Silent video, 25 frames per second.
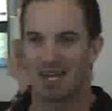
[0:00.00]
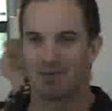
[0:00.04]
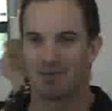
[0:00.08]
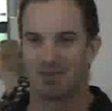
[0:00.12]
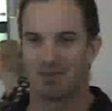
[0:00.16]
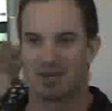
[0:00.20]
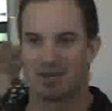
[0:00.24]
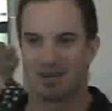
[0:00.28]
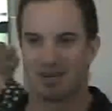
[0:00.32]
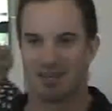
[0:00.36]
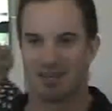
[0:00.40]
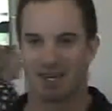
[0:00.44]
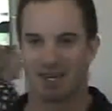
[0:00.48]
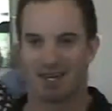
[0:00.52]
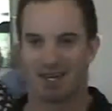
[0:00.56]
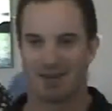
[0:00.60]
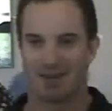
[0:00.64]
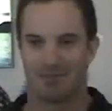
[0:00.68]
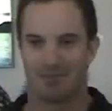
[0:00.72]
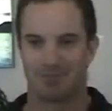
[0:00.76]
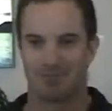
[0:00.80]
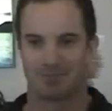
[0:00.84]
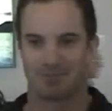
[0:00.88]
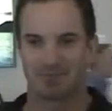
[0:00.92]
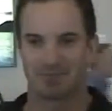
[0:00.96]
and
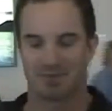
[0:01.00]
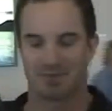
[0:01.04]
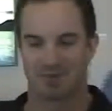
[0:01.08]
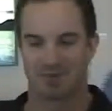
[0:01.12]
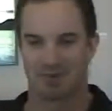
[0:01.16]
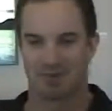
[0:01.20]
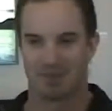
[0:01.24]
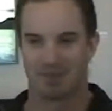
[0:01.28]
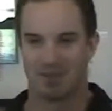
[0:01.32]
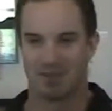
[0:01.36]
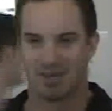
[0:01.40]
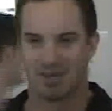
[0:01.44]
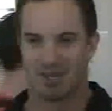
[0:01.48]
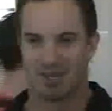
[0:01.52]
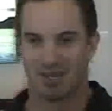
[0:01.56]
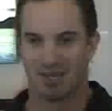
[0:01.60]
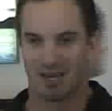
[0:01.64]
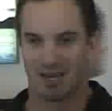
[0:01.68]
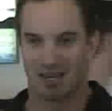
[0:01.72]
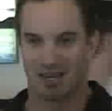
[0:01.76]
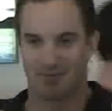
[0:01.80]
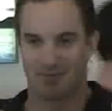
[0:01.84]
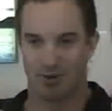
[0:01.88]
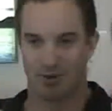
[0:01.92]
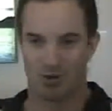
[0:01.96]
um,
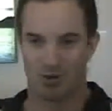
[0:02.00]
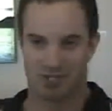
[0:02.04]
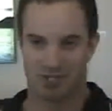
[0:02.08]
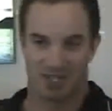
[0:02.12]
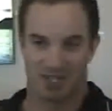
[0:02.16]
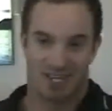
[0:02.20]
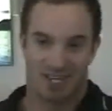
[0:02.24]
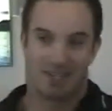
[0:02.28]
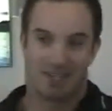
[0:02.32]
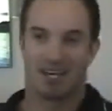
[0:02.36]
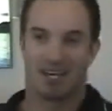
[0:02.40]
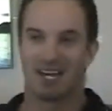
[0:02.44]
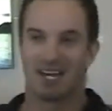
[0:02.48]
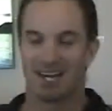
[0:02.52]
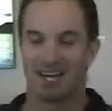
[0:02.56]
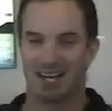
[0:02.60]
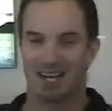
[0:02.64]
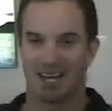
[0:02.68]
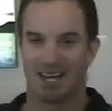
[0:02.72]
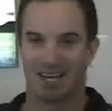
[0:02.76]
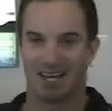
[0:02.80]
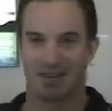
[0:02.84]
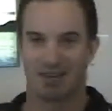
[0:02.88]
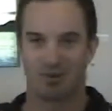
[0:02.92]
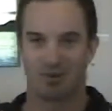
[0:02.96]
unfortunately
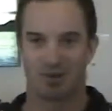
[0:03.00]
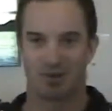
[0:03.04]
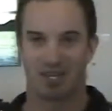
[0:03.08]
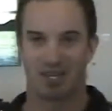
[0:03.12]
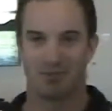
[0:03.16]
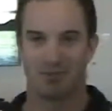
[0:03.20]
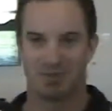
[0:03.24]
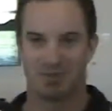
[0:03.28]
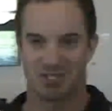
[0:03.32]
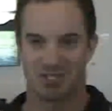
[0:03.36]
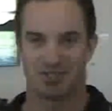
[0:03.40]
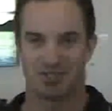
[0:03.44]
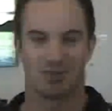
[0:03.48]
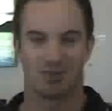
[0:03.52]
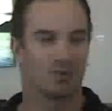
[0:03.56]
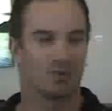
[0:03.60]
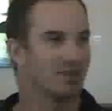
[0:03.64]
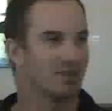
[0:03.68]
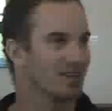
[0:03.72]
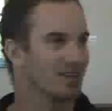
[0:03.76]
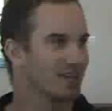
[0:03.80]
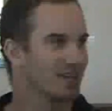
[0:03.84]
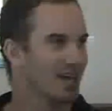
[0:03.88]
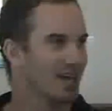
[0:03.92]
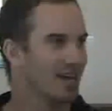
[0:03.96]
uh, in a position to
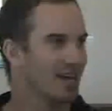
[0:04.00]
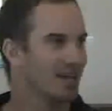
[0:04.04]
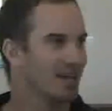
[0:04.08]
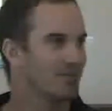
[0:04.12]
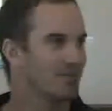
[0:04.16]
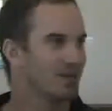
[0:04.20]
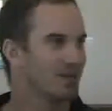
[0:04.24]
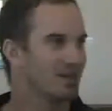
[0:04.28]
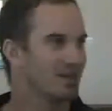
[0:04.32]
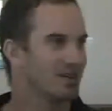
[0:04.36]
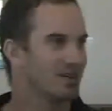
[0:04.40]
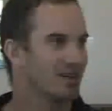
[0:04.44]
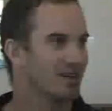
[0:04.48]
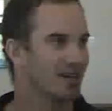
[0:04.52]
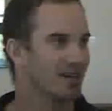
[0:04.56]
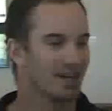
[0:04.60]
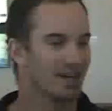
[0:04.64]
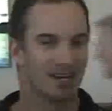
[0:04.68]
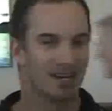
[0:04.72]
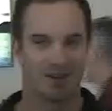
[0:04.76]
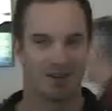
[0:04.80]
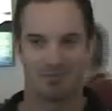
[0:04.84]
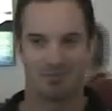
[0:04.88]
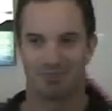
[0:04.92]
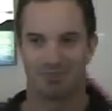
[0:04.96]
win the game, and
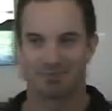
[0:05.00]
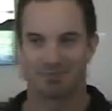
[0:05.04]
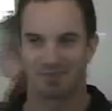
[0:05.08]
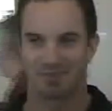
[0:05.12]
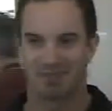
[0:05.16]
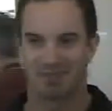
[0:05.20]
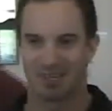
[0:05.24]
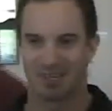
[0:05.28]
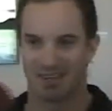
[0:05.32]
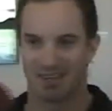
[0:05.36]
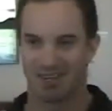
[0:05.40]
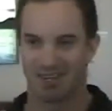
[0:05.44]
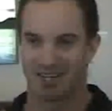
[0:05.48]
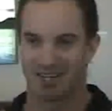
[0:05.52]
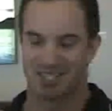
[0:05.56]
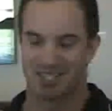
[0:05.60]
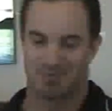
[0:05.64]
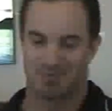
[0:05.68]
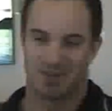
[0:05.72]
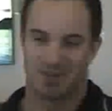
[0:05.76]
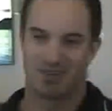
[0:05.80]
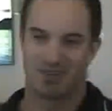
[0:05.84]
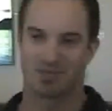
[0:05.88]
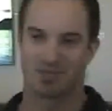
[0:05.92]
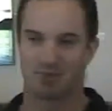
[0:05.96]
um, an
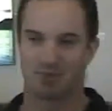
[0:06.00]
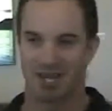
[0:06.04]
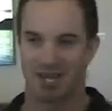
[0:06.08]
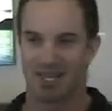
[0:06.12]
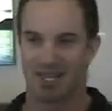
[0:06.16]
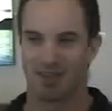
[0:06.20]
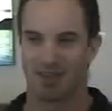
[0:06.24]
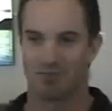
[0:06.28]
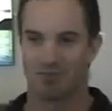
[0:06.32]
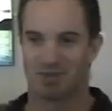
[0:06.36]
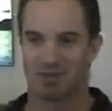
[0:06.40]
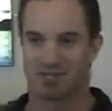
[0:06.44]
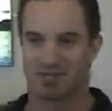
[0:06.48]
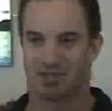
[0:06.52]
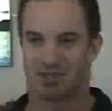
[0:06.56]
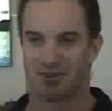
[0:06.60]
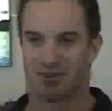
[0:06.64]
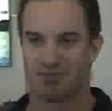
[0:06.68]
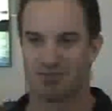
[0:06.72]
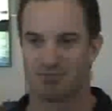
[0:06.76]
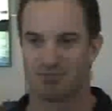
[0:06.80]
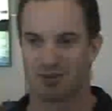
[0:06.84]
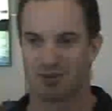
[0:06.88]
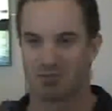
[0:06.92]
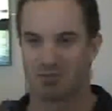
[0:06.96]
experienced player like
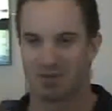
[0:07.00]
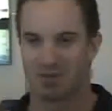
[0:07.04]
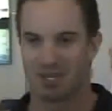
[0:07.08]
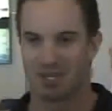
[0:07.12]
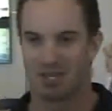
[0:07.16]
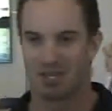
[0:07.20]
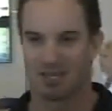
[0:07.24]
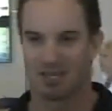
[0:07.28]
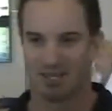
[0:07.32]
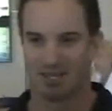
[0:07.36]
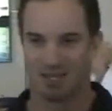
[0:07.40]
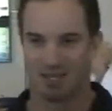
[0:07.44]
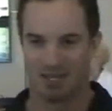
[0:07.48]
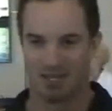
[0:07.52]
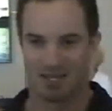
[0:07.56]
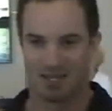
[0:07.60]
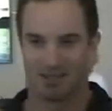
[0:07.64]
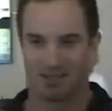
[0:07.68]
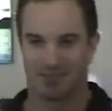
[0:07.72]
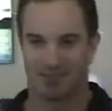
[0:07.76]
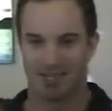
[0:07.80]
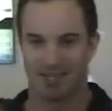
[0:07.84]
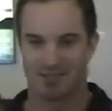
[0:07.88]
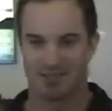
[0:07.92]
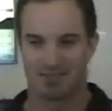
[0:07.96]
myself probably
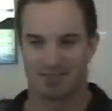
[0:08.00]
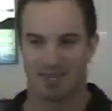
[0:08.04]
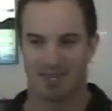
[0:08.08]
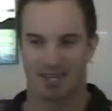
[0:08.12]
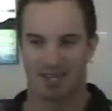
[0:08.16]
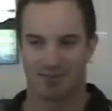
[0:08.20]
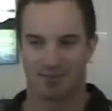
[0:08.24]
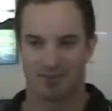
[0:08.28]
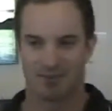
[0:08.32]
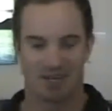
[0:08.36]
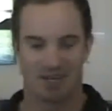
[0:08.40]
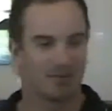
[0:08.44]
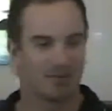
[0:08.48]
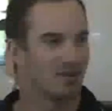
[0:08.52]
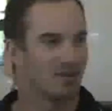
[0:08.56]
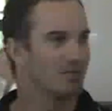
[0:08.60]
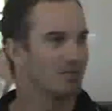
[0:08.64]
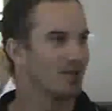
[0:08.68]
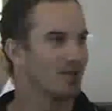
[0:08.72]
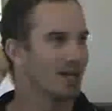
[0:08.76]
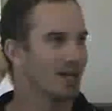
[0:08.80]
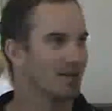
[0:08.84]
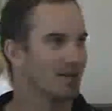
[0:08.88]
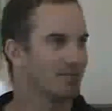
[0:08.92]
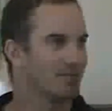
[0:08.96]
needs to take a fair bit of
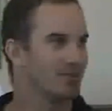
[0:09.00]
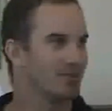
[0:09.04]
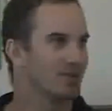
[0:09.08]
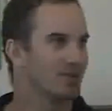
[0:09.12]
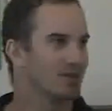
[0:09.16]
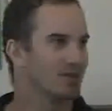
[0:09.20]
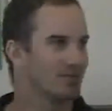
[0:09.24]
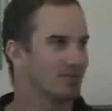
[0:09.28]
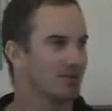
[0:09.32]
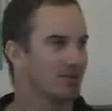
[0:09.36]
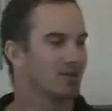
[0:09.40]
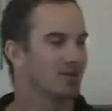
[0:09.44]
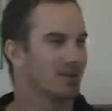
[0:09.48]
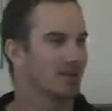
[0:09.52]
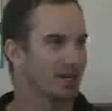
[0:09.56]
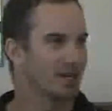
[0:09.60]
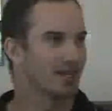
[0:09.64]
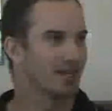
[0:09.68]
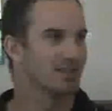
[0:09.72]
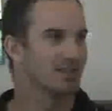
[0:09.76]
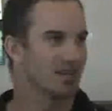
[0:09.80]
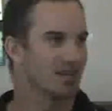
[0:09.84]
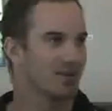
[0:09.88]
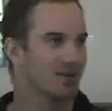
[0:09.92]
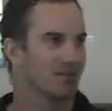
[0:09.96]
blame for, for not getting
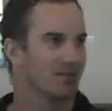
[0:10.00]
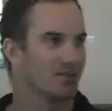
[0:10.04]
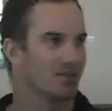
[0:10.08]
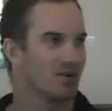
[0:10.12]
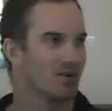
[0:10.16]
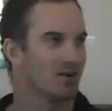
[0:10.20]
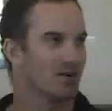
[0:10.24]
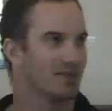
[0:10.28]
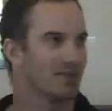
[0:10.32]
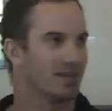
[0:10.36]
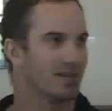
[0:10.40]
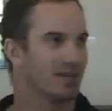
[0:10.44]
us over the line there.